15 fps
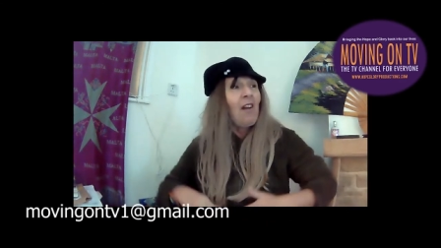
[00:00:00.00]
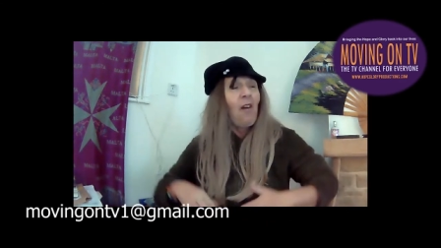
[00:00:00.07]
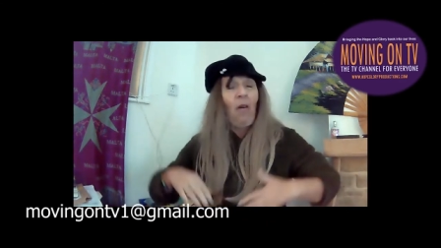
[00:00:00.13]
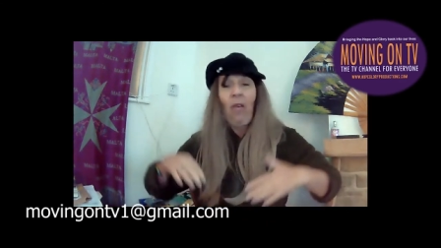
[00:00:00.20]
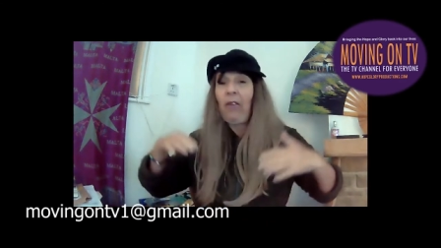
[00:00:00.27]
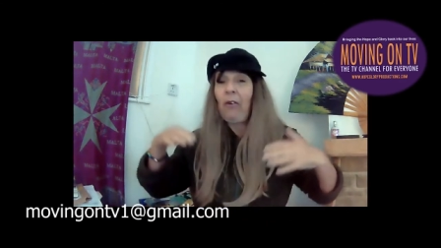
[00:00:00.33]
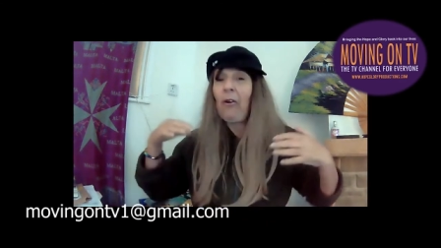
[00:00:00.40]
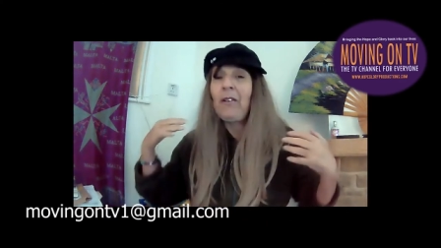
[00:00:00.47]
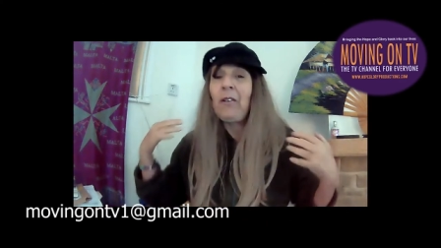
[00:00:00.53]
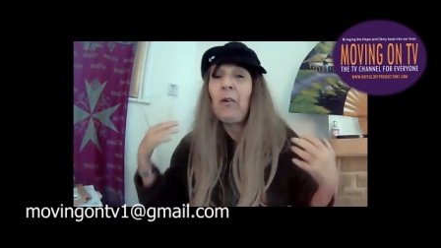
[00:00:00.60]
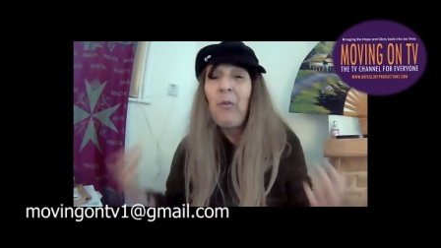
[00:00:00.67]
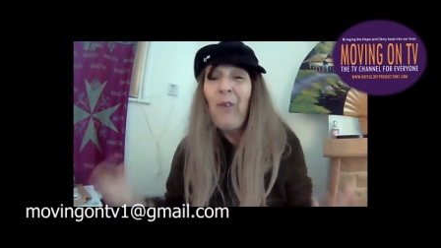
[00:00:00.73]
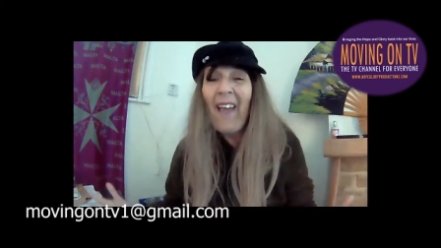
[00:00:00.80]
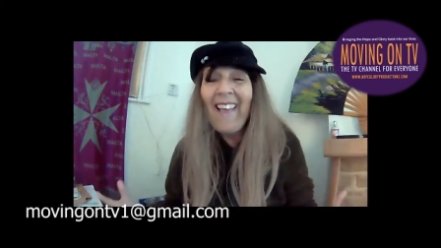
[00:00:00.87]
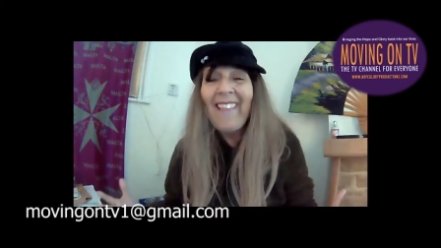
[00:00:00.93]
or they're on a
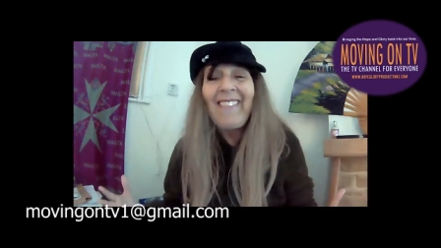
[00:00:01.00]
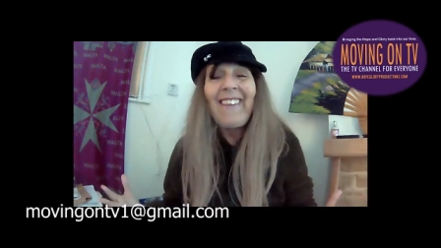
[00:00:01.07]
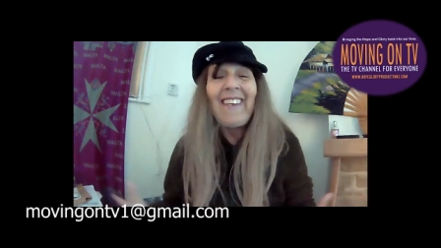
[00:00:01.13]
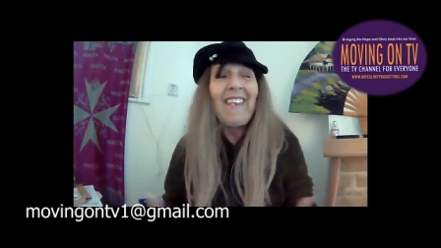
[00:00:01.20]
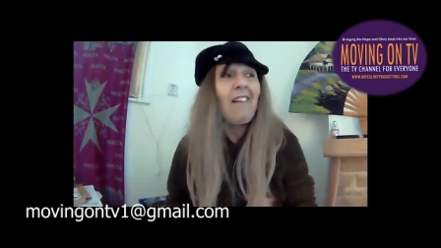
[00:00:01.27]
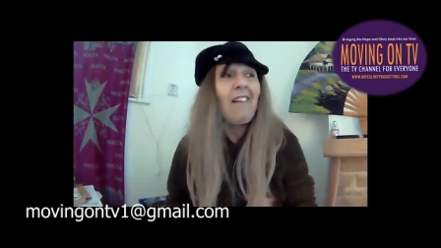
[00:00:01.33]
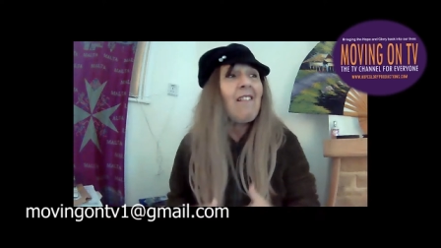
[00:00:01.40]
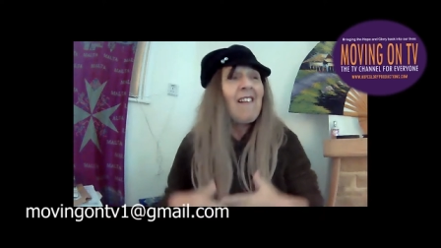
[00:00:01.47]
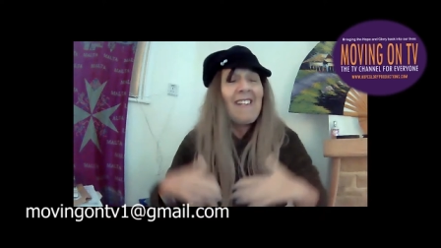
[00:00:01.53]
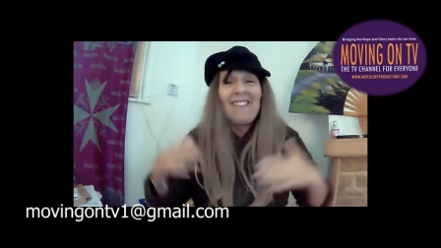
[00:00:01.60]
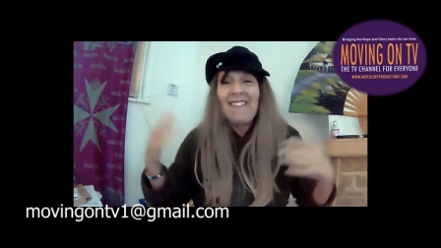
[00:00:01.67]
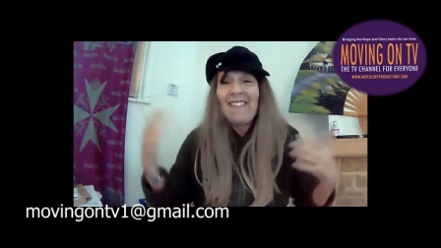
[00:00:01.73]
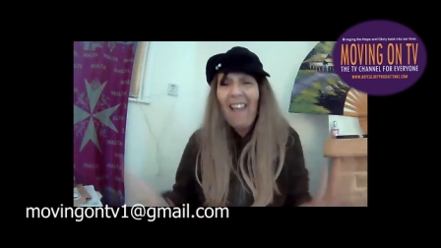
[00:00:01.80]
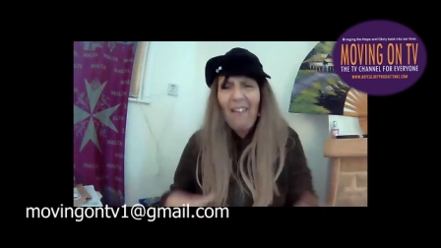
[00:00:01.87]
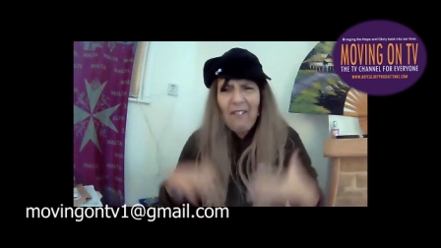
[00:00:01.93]
rally or
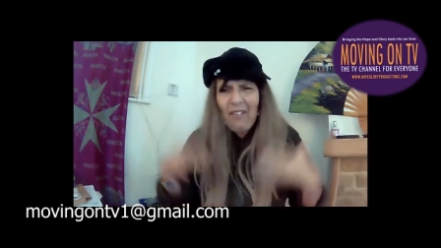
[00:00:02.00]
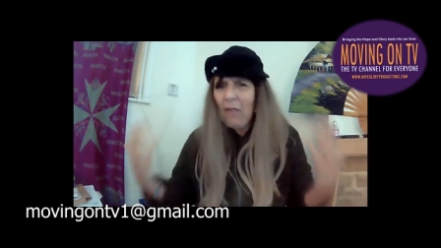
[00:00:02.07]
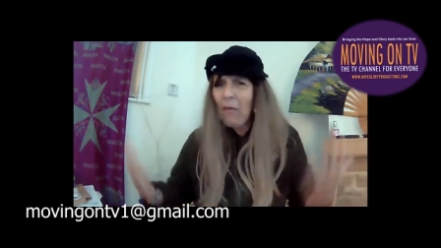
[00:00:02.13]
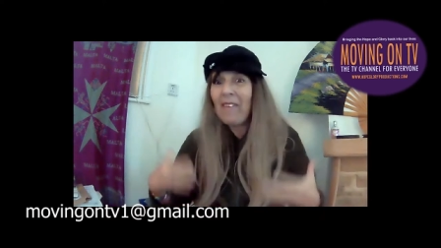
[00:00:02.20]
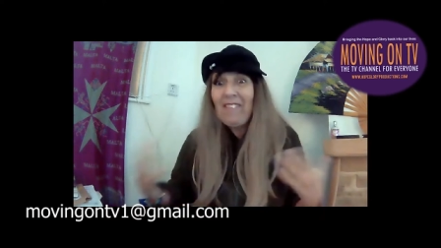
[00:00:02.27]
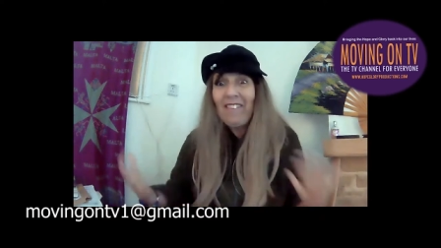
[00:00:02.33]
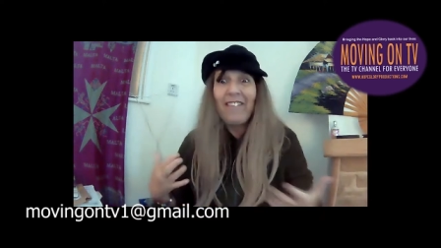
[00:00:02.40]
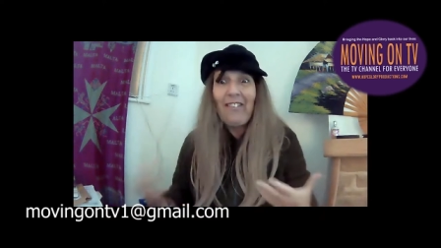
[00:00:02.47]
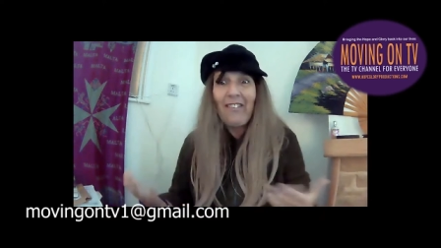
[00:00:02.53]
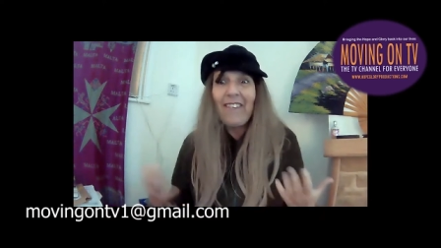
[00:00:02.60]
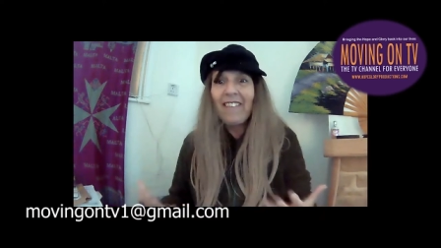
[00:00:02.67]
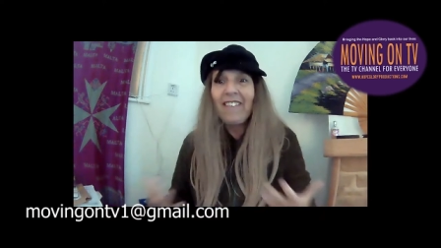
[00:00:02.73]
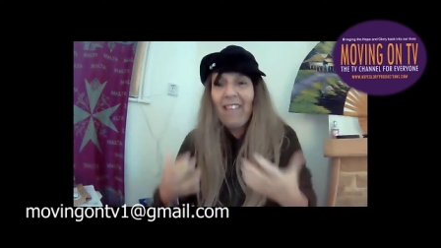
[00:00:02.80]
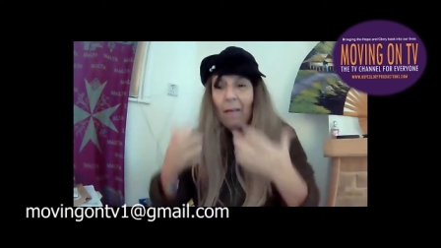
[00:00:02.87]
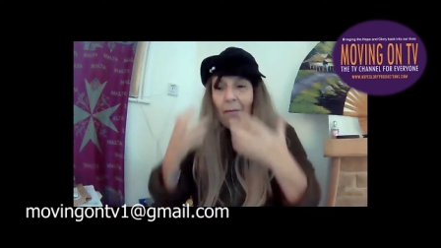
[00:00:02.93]
everyone's
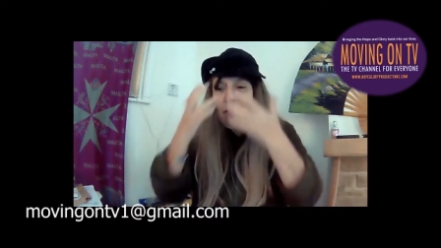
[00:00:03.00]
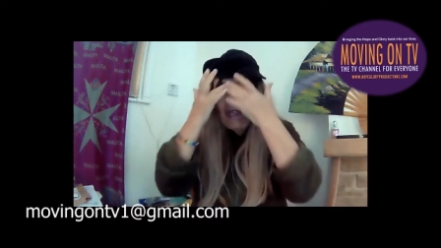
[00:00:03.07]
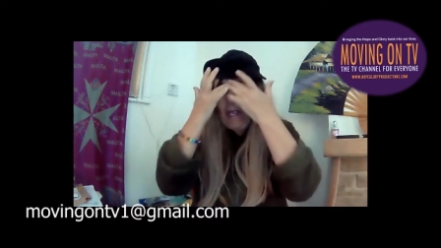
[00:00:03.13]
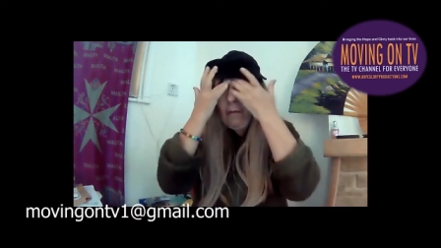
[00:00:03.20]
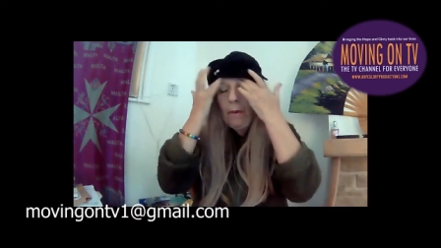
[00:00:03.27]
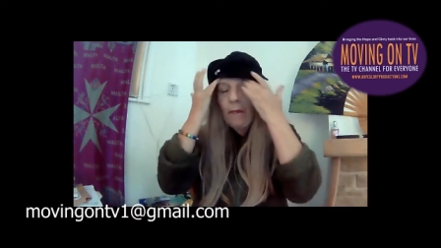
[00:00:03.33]
doing something.